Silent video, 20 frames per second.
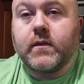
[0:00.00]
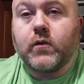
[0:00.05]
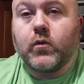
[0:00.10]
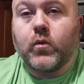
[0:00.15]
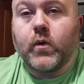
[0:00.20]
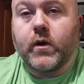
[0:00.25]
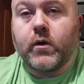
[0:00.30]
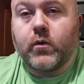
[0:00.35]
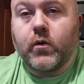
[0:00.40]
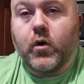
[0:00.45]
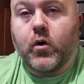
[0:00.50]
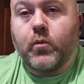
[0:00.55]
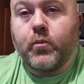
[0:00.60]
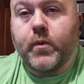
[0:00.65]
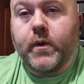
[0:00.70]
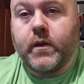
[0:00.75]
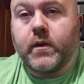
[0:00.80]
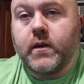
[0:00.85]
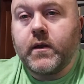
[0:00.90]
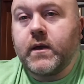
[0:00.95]
the Winter
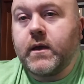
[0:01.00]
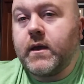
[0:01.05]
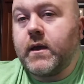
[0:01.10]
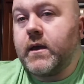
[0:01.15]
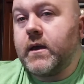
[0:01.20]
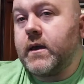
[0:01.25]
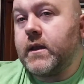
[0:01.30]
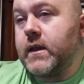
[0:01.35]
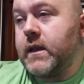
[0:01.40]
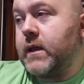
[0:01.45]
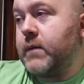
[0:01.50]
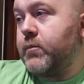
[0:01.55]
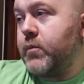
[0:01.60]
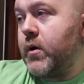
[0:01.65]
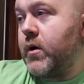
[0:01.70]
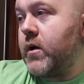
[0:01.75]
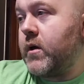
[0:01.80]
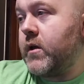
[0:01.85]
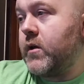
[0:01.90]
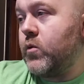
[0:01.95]
Open,
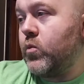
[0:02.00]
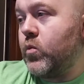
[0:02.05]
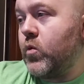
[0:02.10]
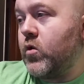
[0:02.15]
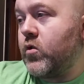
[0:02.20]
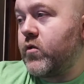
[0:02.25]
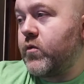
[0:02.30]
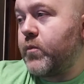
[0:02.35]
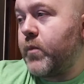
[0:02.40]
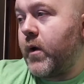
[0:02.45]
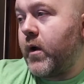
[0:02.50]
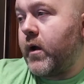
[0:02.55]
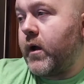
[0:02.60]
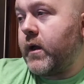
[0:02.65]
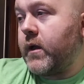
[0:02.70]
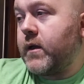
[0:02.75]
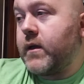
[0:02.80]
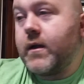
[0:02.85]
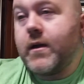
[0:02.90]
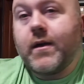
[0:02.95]
NEPA in
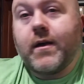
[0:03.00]
Wilkes-Barre.